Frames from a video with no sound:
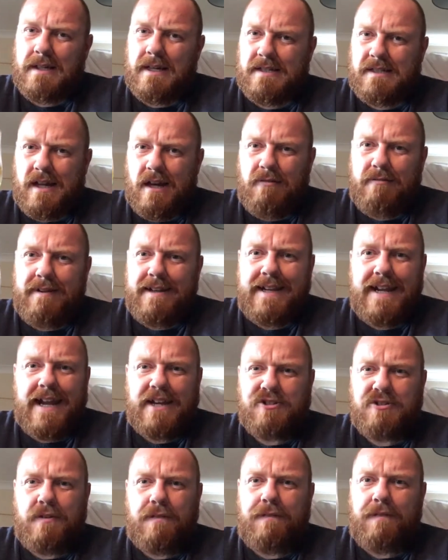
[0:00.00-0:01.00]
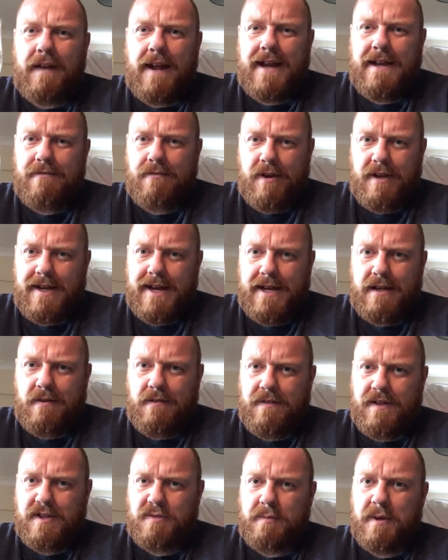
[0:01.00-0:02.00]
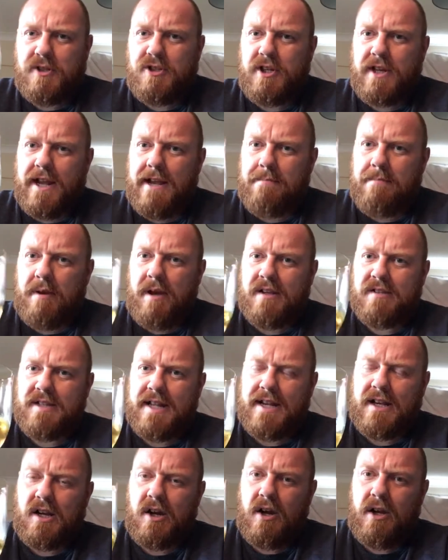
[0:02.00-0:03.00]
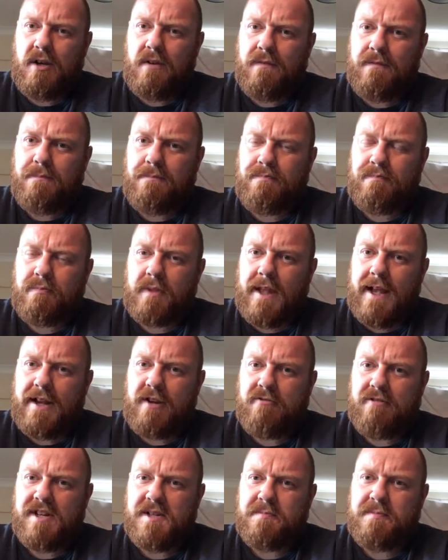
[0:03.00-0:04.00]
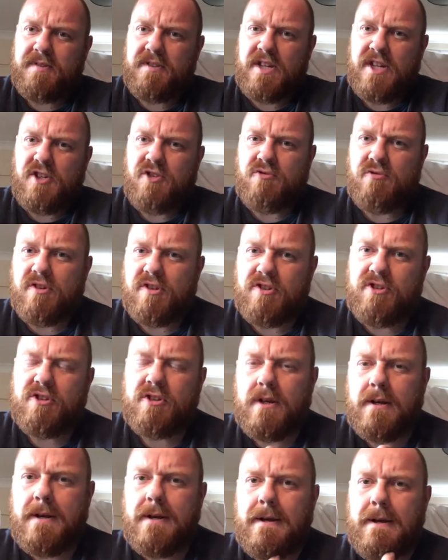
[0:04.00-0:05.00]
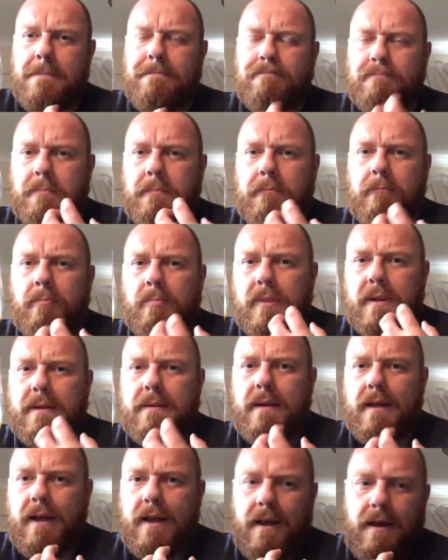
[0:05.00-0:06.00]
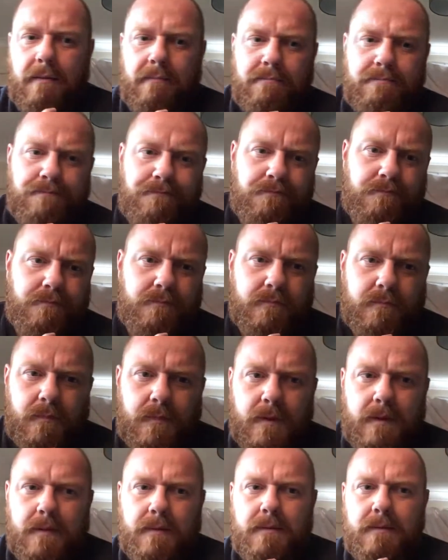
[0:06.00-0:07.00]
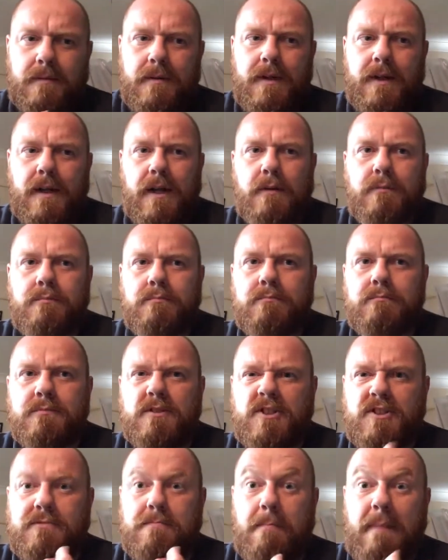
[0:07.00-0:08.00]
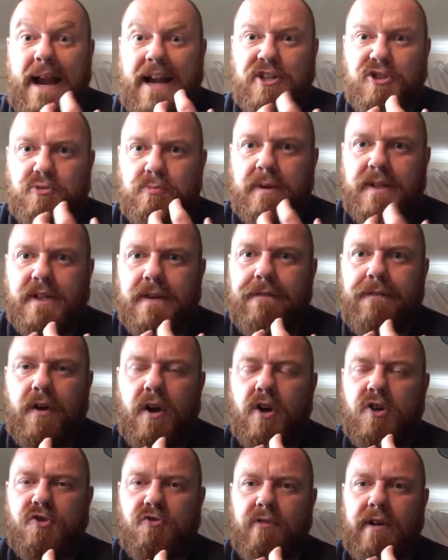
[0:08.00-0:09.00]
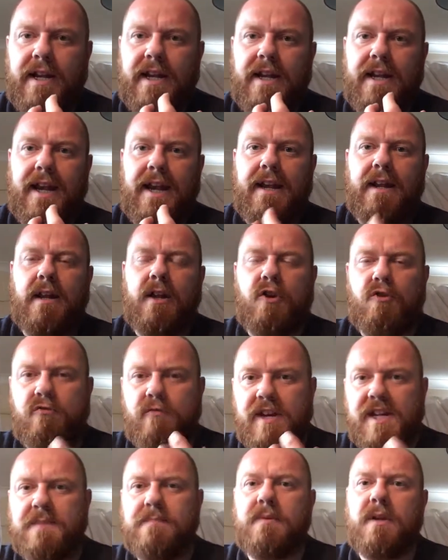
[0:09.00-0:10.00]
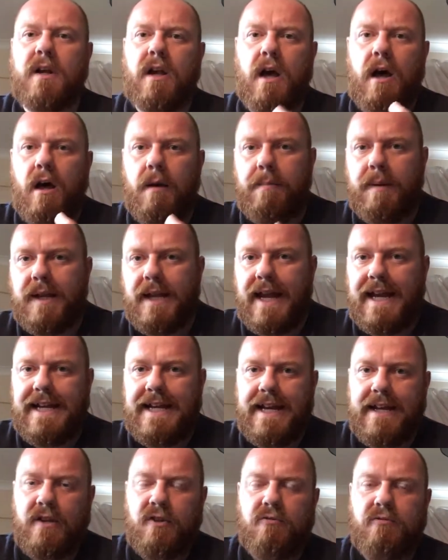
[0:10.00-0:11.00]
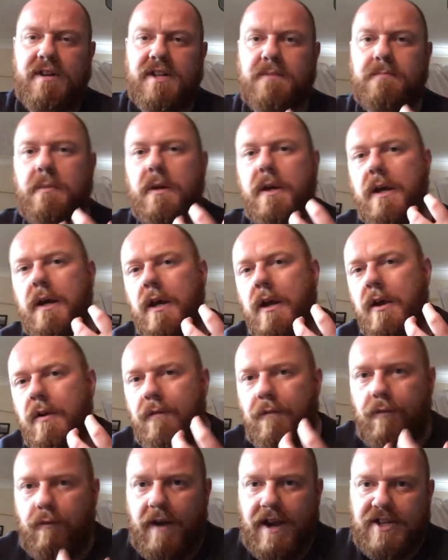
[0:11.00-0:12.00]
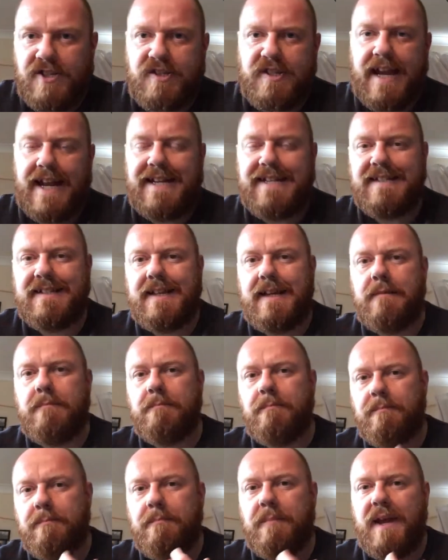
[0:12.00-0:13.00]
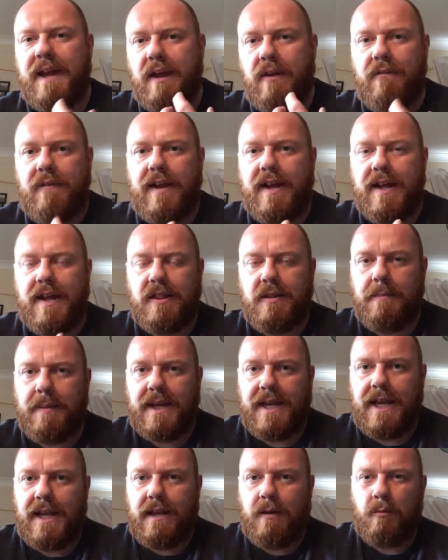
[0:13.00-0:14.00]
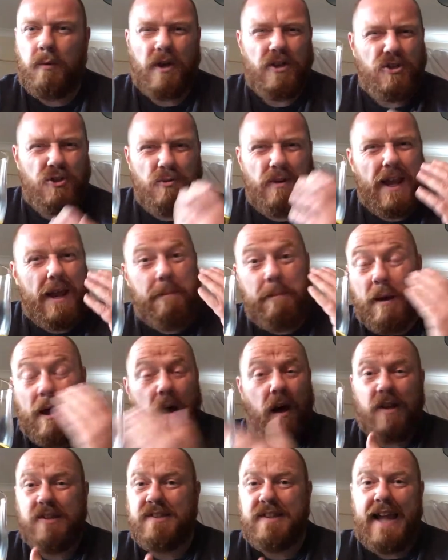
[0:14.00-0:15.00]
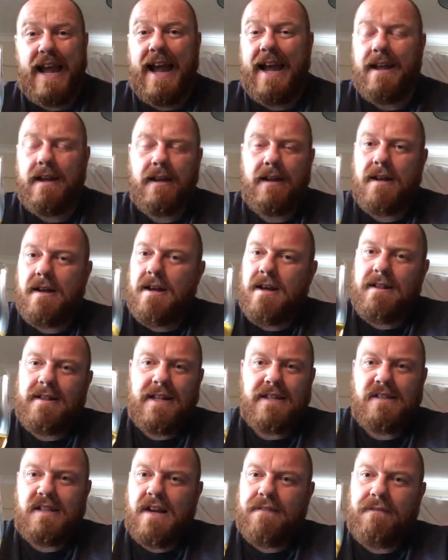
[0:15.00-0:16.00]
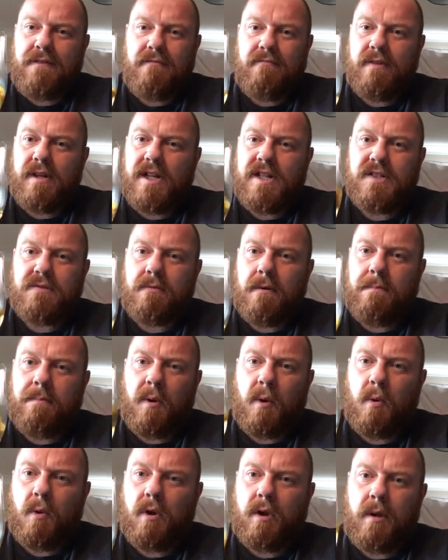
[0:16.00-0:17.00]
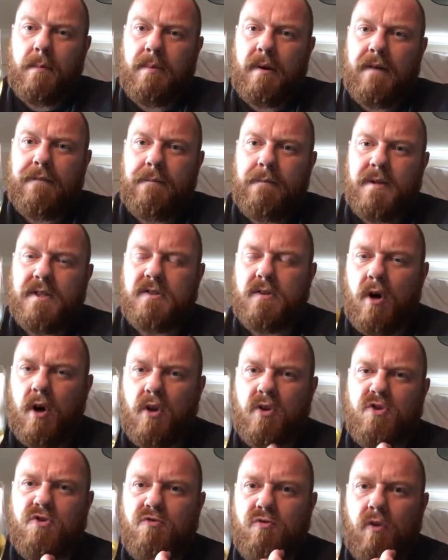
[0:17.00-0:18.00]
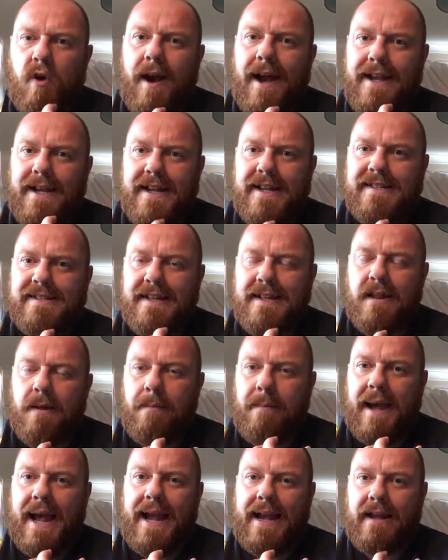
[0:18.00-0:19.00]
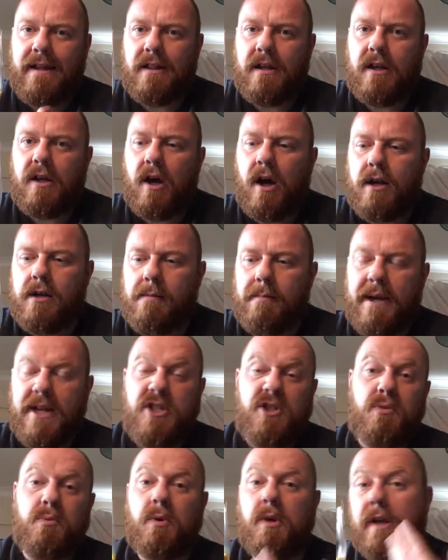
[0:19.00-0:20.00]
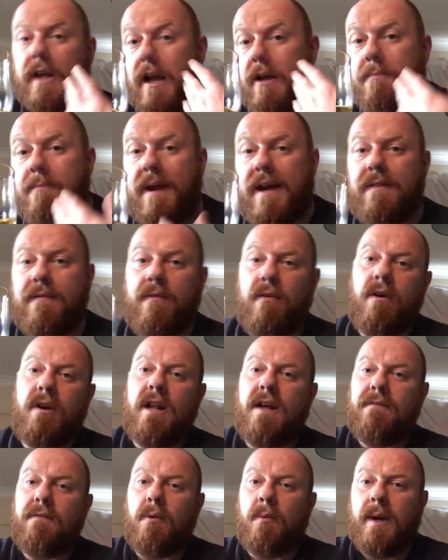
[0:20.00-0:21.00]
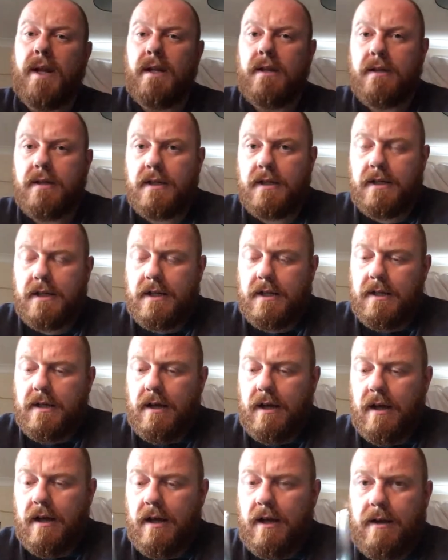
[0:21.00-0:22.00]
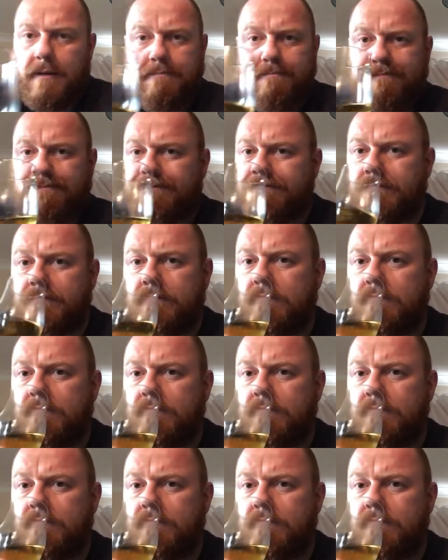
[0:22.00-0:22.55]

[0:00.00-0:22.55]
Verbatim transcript: There's no really extra flavour at the end of this. Once you get past that kind of that crisp citrus, um, you know, smash when you first drink it. Crisp, the carbonated, crisp, fresh tasting bit of it at the beginning. Once you get past that, there's nothing really to report on apart from this odd dryness at the back that kind of makes you want to go back for another one. Um,